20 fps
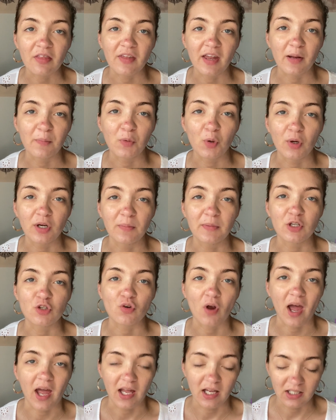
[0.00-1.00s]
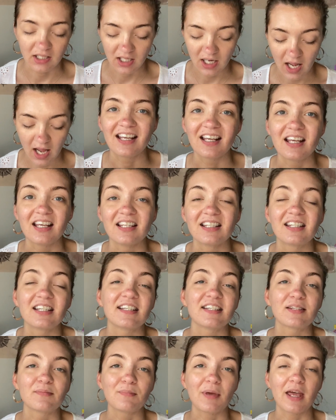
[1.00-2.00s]
that I'm going to be trying today is
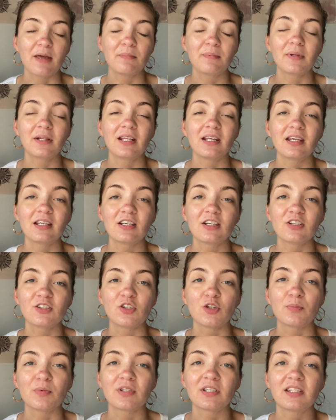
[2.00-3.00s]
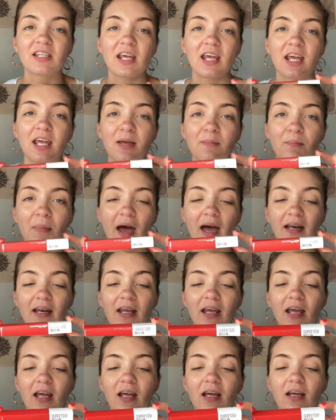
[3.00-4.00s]
this Maybelline Superstay Matte
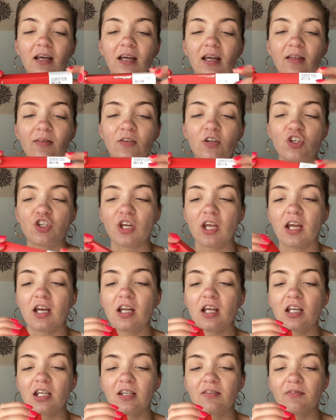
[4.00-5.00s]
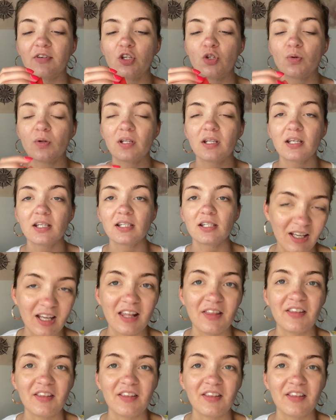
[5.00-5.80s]
Ink in the shade Individualist.